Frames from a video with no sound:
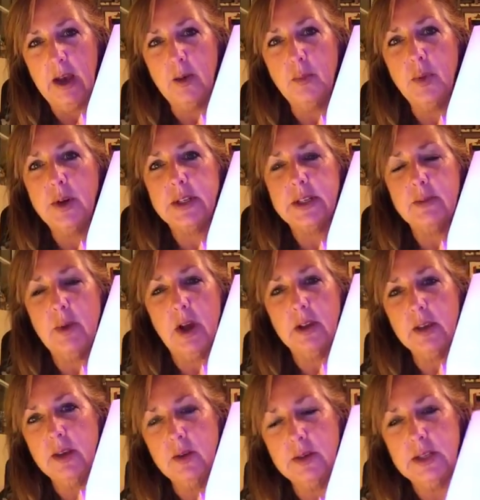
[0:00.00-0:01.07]
Put some
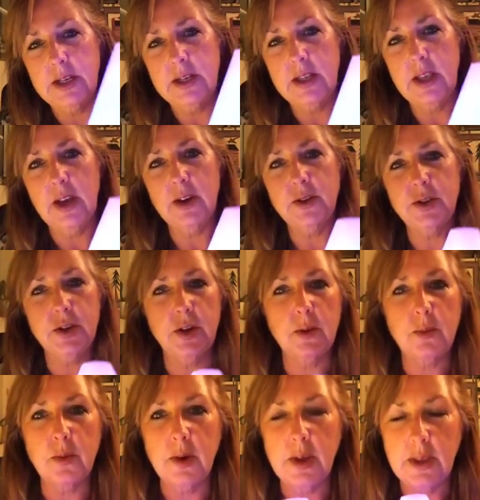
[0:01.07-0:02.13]
molecules into the air so you're
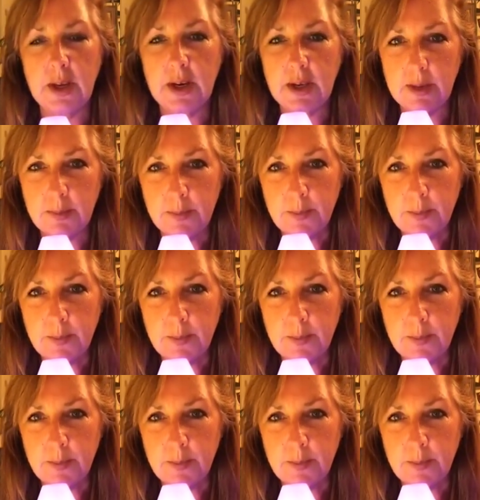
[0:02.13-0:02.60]
breathing it.